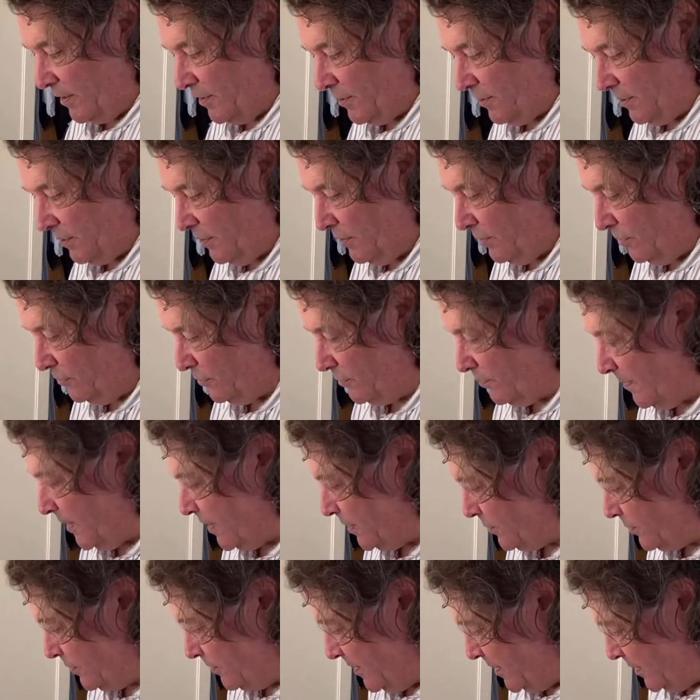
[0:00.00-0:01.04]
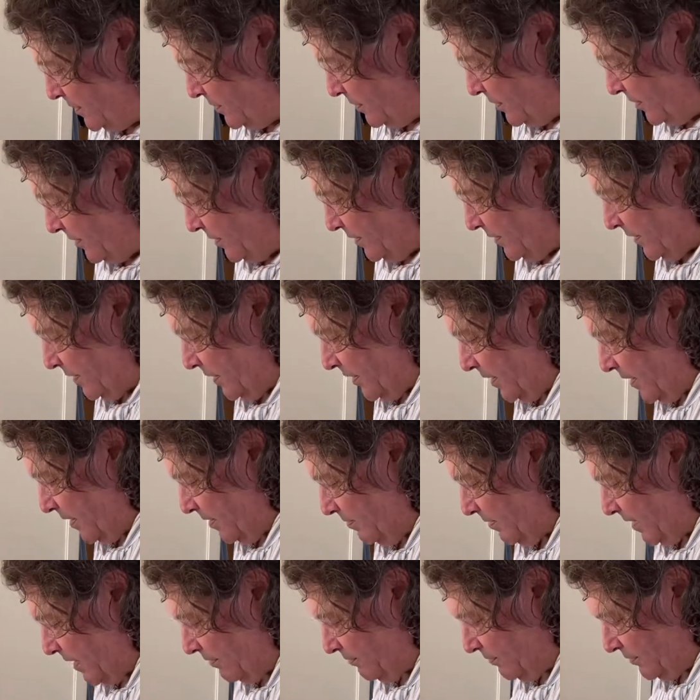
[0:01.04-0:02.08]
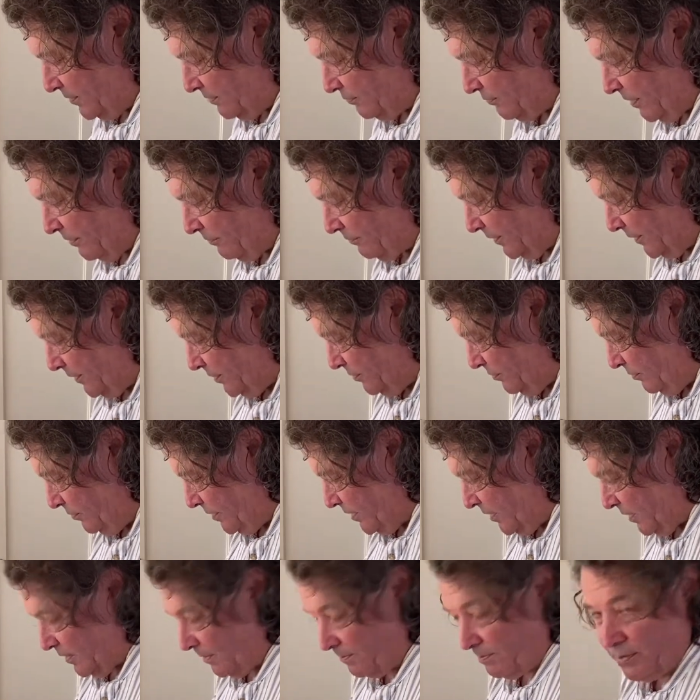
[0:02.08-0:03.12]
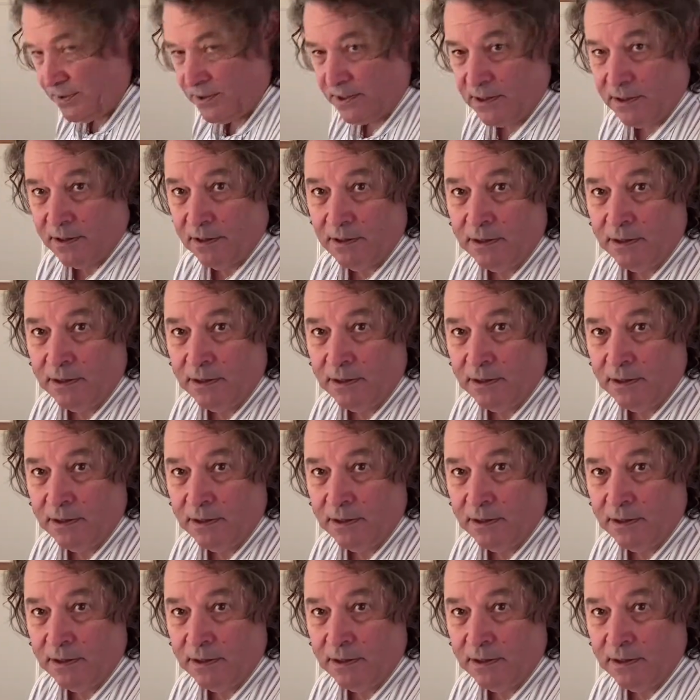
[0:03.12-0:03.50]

should use measurements all the time. That was roughly 2 cups.